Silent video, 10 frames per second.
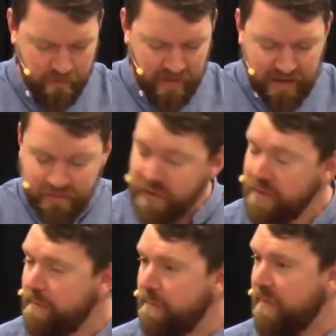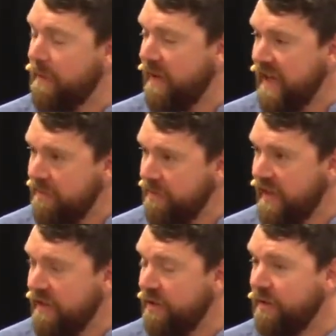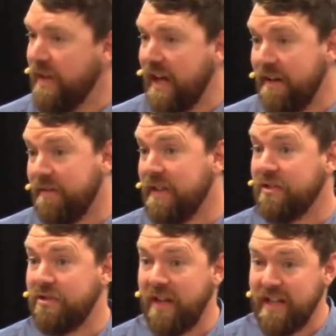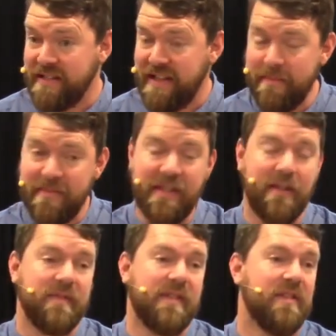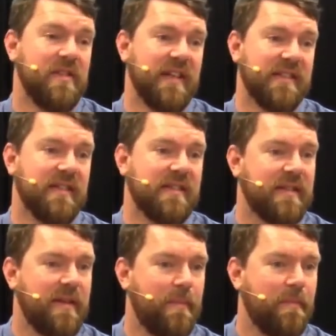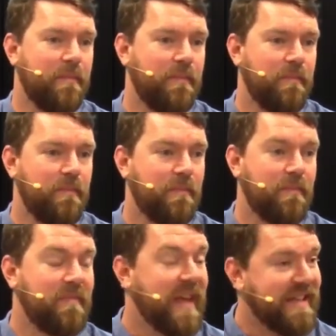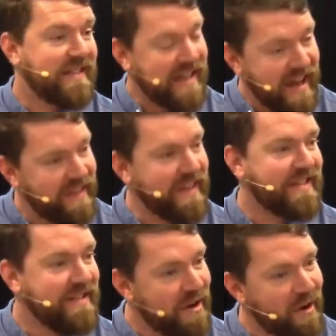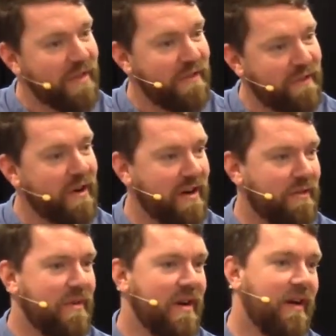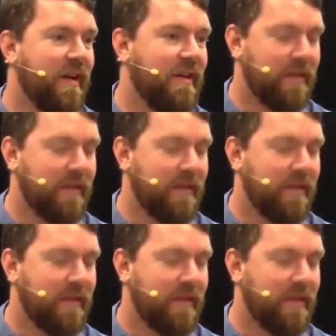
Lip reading: if you the people that you love entrust themselves to Jesus, then death is not the final word.